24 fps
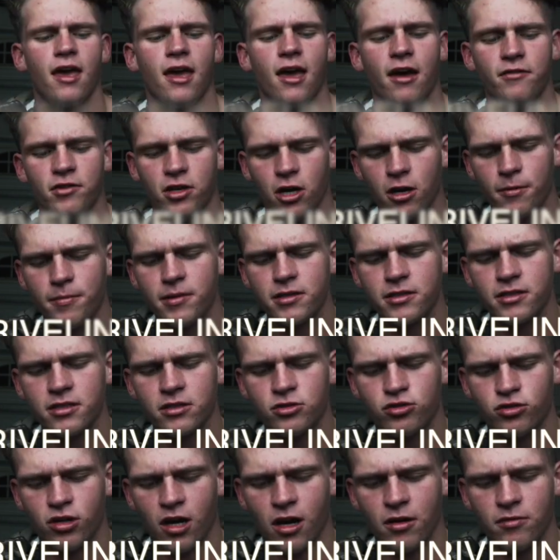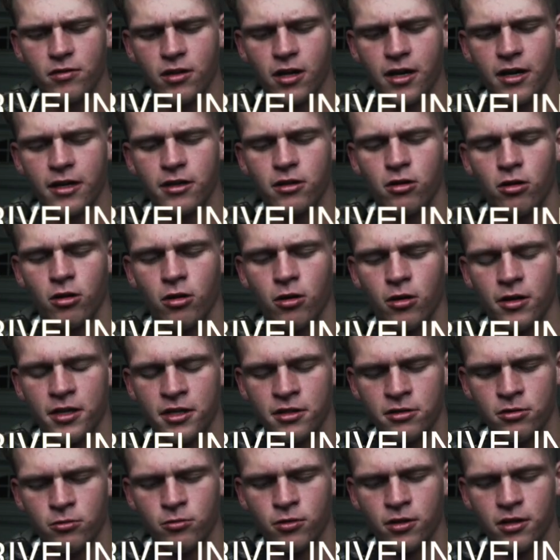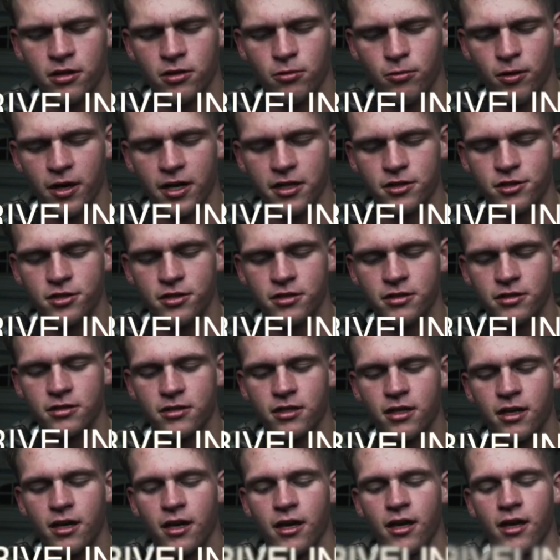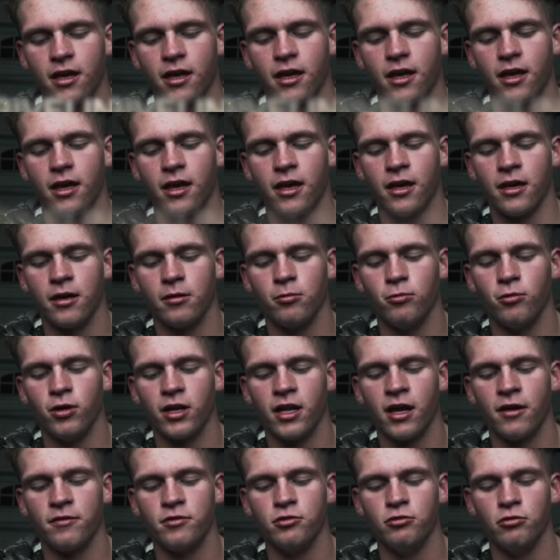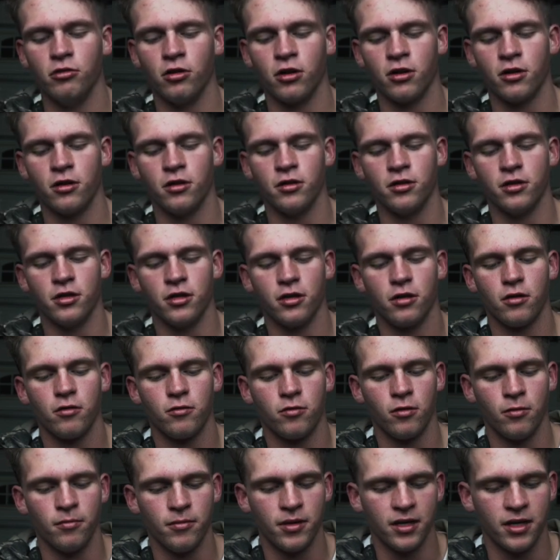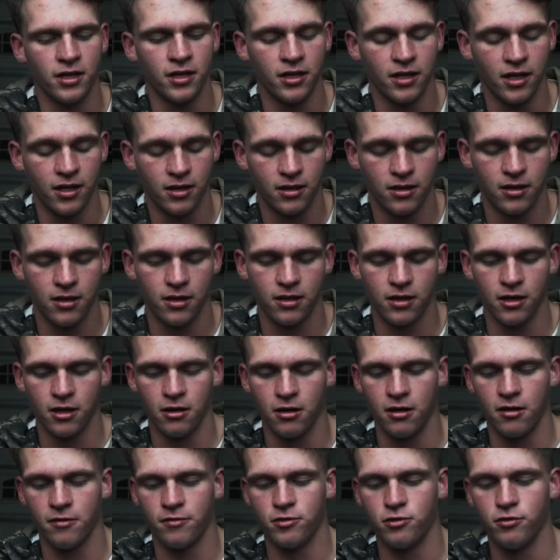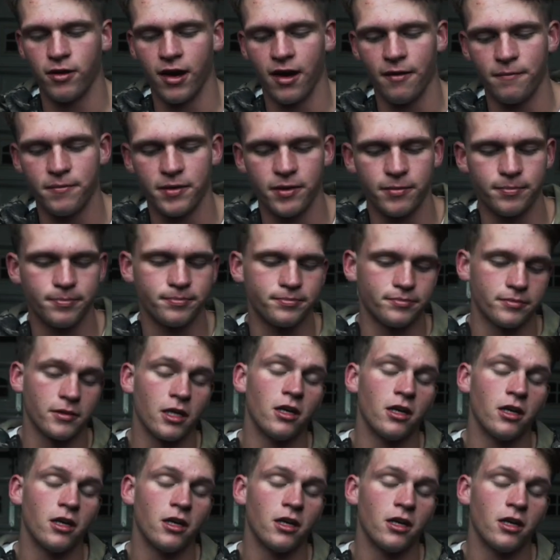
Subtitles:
Have you ever been to the Driveline or either one of the ranches, and what have you learned from being there if you have been?